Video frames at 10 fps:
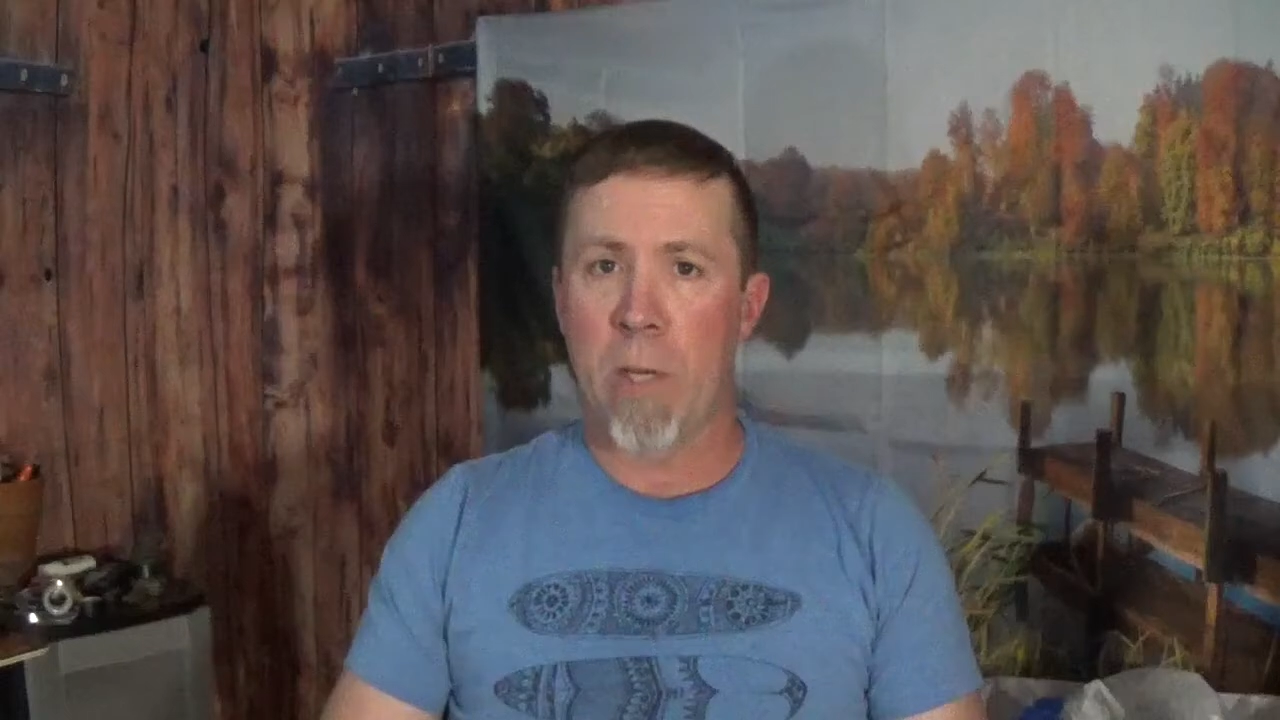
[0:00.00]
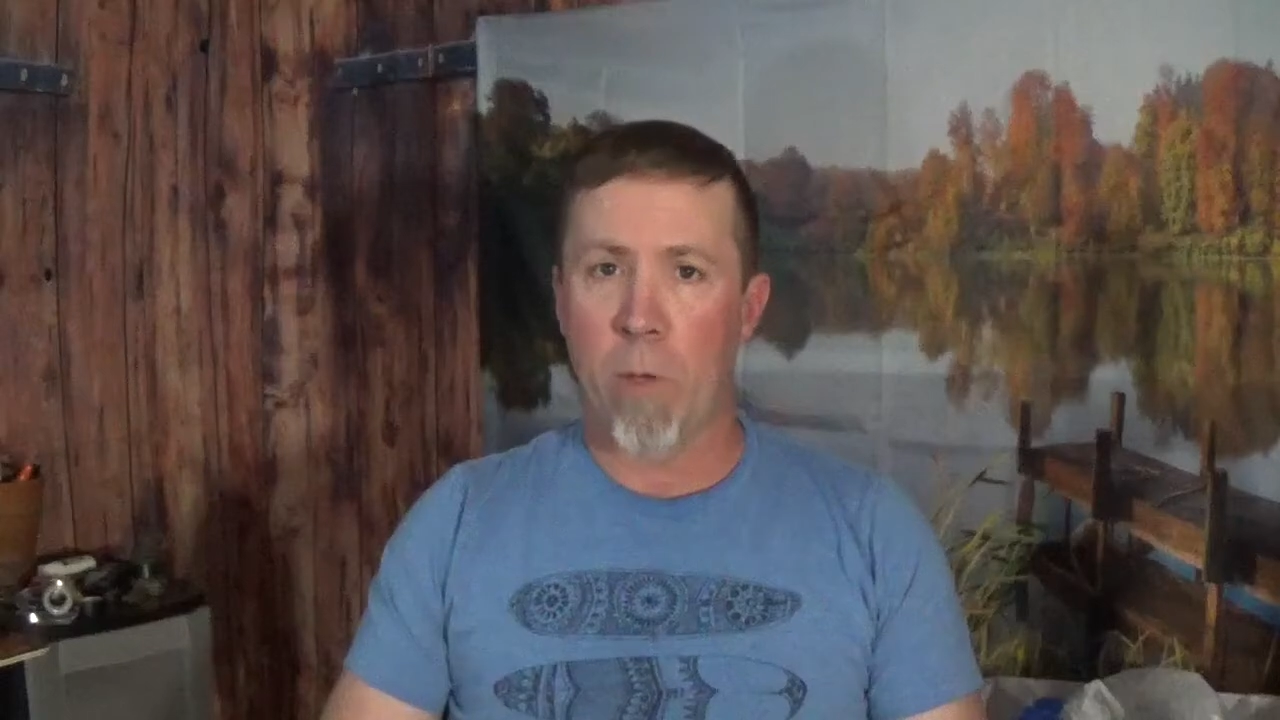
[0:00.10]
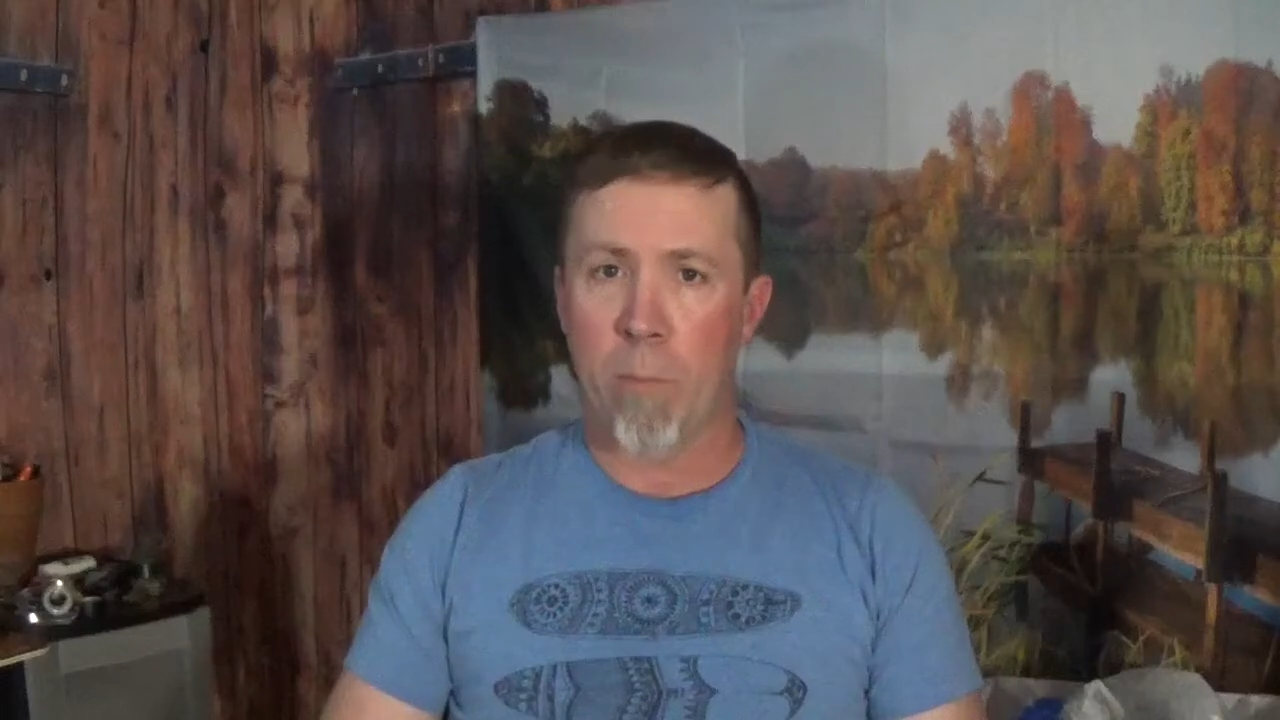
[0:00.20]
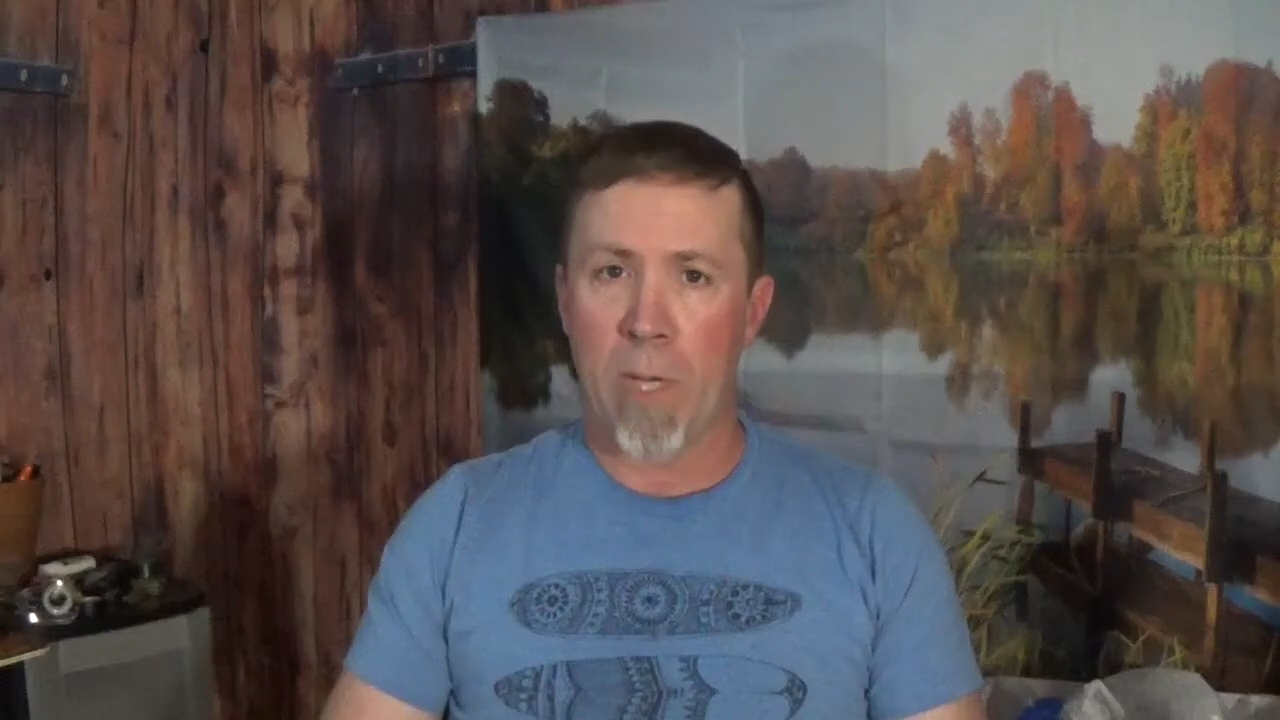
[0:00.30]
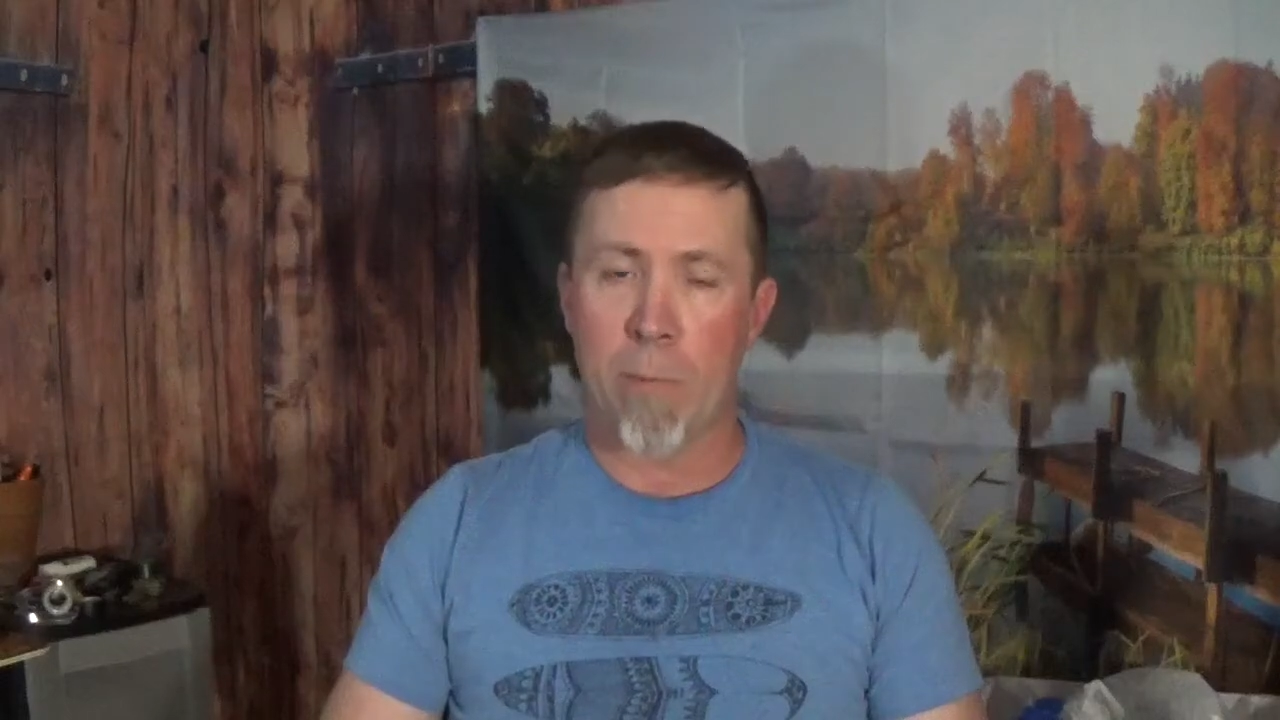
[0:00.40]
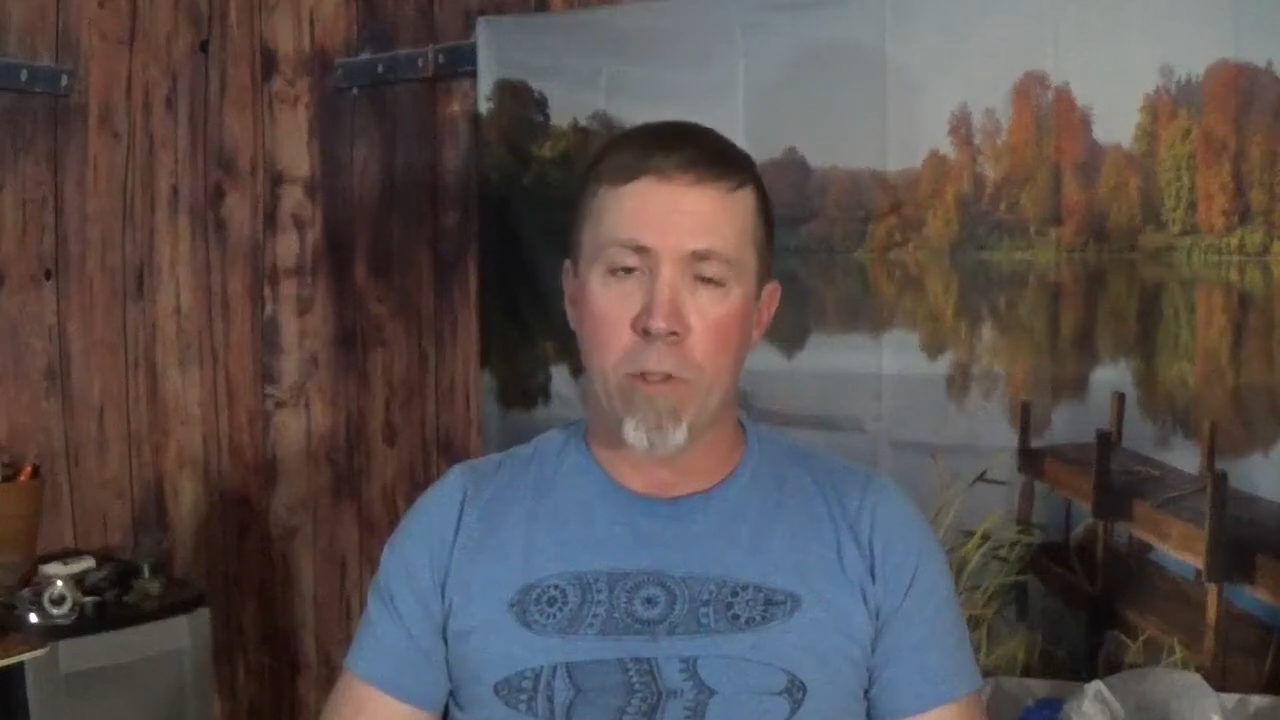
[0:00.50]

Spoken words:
and I want to beat up